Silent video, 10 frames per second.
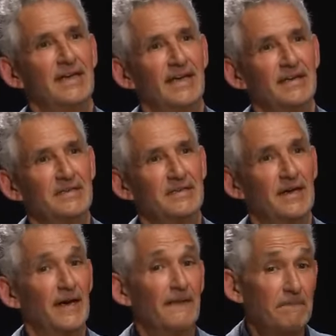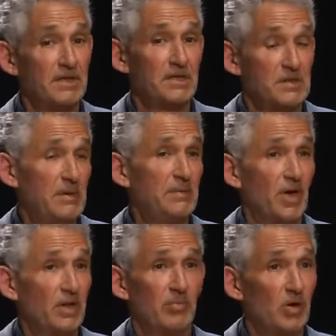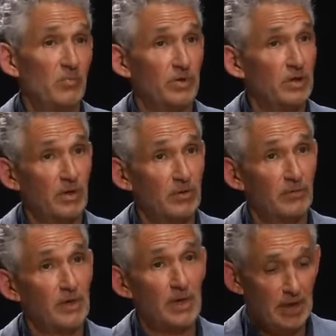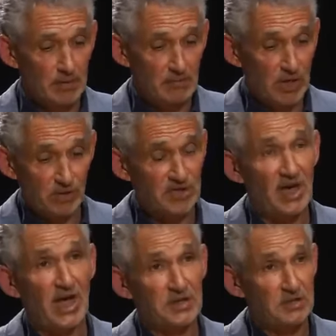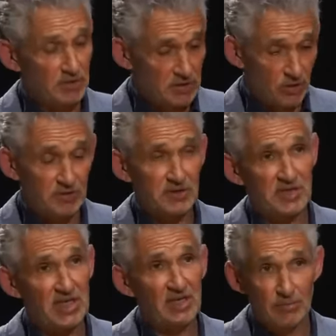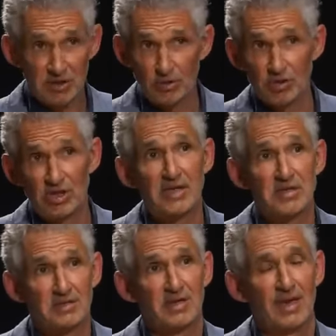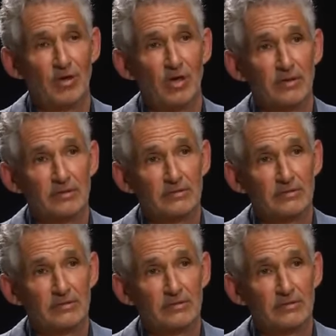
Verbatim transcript: And uh, this has been part of the problem. You know, we, right. medical science just couldn't see them until genetics came along.